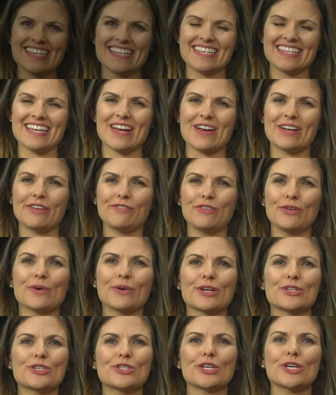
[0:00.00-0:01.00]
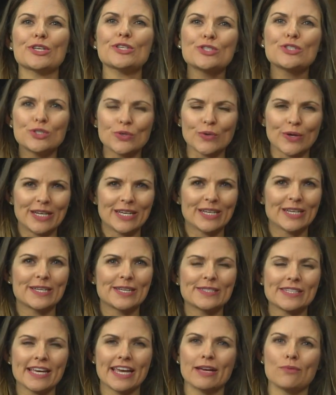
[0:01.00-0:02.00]
All right, if you are just joining
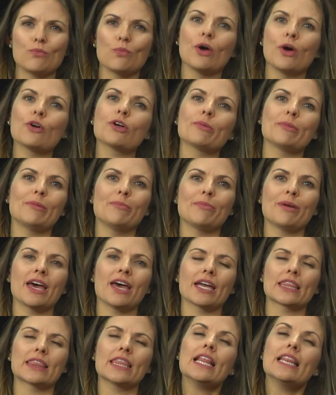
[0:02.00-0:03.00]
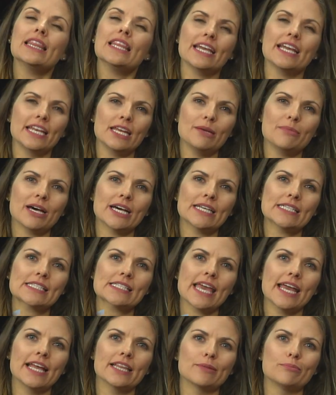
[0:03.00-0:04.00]
us, I am welcoming back the lady boss,
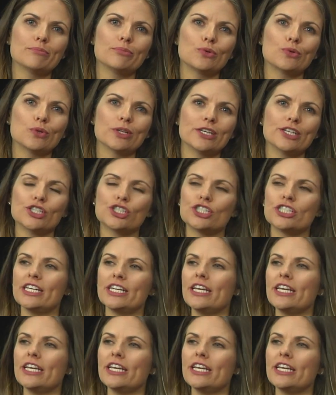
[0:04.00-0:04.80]
Kaelin Poulin. She